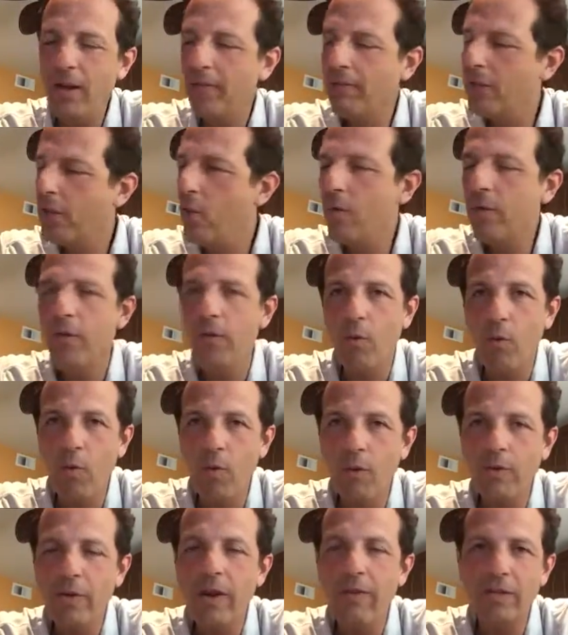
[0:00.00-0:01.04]
You have to go into the
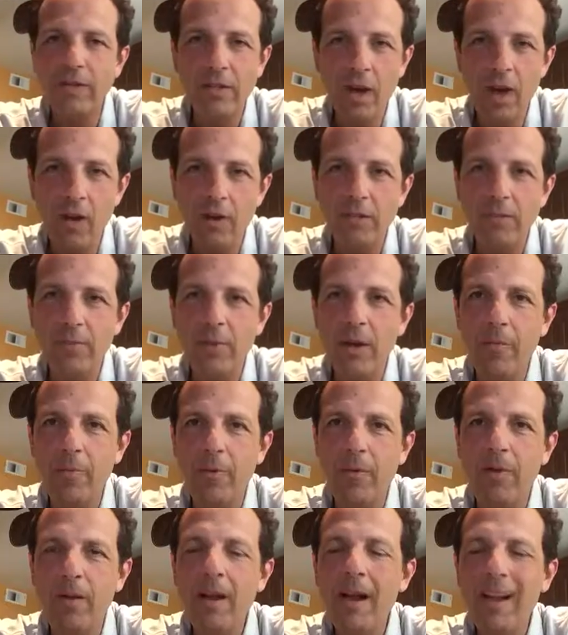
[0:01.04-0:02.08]
world, you have to talk to
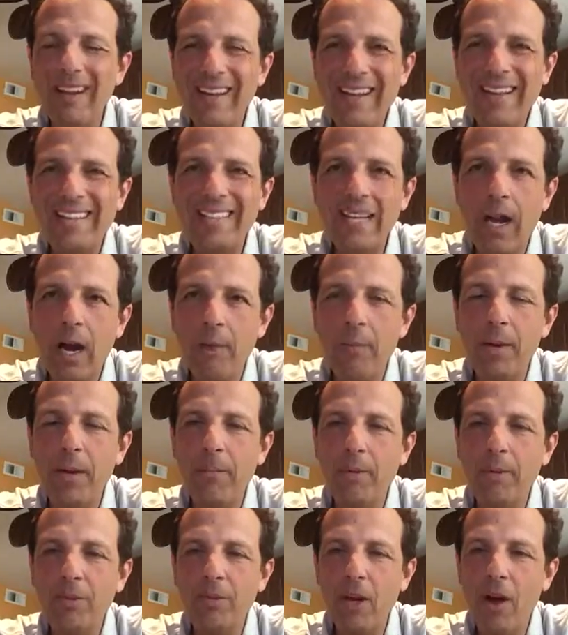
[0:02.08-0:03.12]
people, listen how
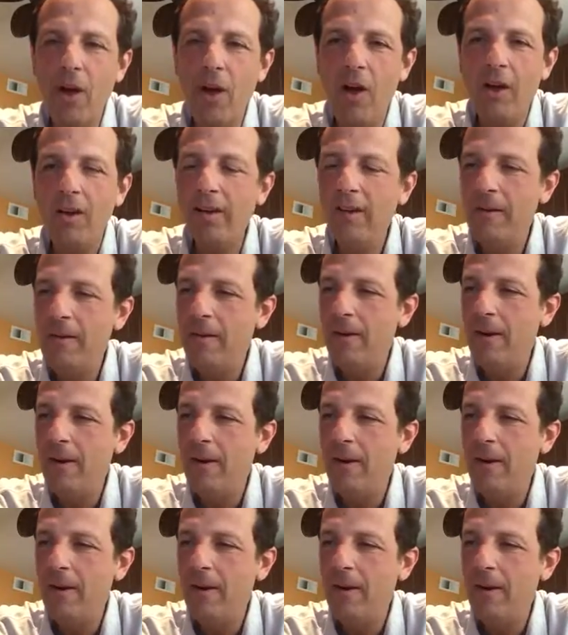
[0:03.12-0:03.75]
people talk,